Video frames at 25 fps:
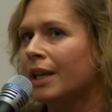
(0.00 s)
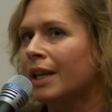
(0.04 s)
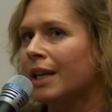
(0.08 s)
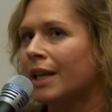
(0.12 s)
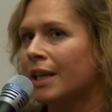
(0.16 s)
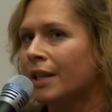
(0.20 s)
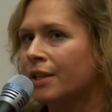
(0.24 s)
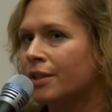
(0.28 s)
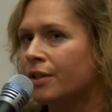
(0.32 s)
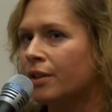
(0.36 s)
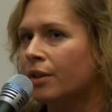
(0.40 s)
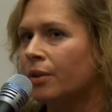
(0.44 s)

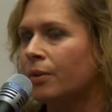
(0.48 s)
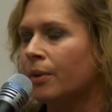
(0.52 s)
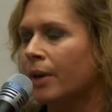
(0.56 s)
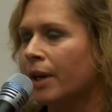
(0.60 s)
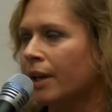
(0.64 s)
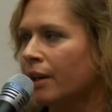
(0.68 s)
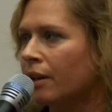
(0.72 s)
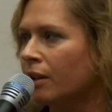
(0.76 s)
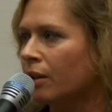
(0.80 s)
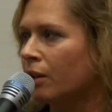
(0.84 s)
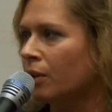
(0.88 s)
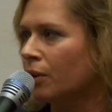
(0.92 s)

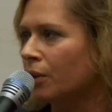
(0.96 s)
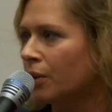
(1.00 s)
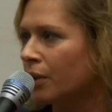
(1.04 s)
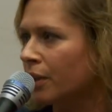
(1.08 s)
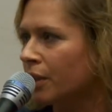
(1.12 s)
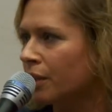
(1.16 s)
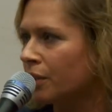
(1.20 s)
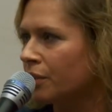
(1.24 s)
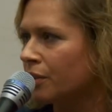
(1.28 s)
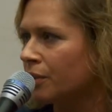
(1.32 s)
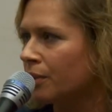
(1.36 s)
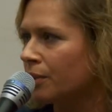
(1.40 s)
integrated
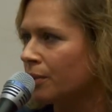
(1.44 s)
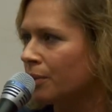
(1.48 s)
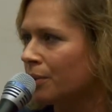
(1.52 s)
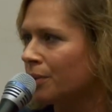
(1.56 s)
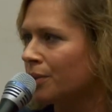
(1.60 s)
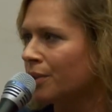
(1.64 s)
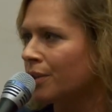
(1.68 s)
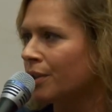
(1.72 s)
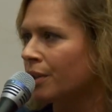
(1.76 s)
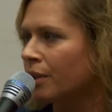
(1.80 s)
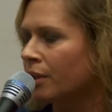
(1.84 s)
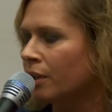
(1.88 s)
learning
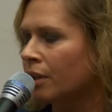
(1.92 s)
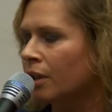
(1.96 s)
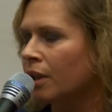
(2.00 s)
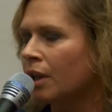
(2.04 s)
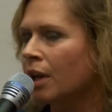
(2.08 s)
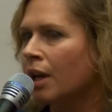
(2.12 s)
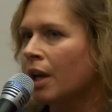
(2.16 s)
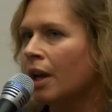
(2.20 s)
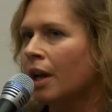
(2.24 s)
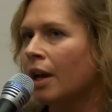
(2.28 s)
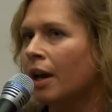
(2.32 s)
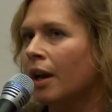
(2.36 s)
solution,